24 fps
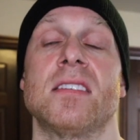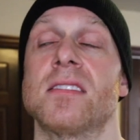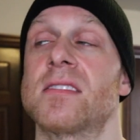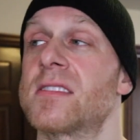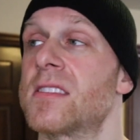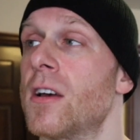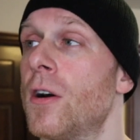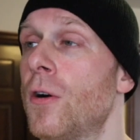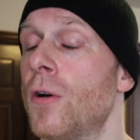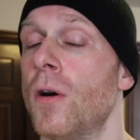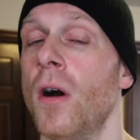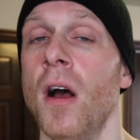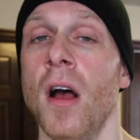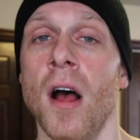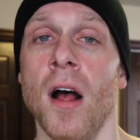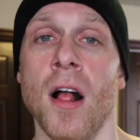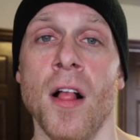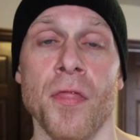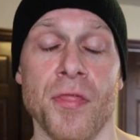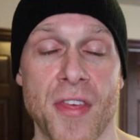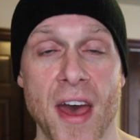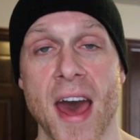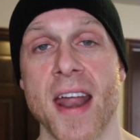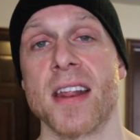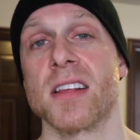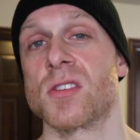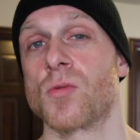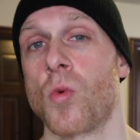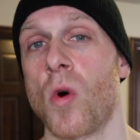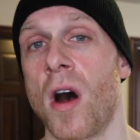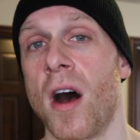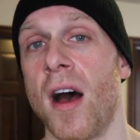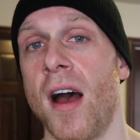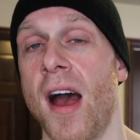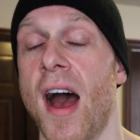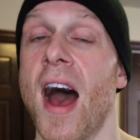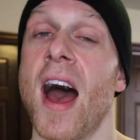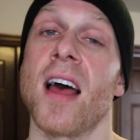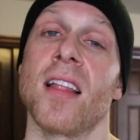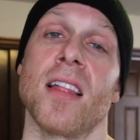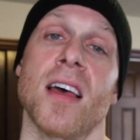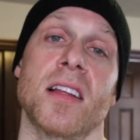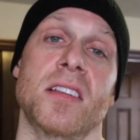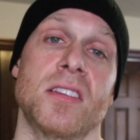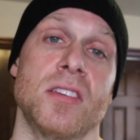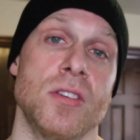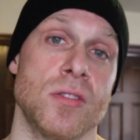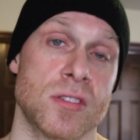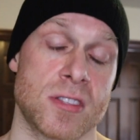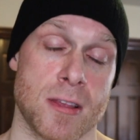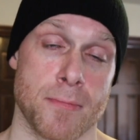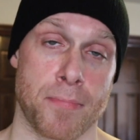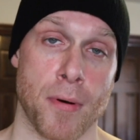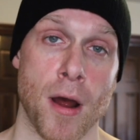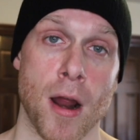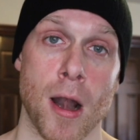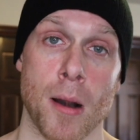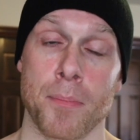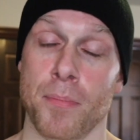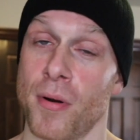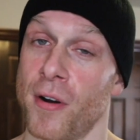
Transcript: So that is why I like to use the bar,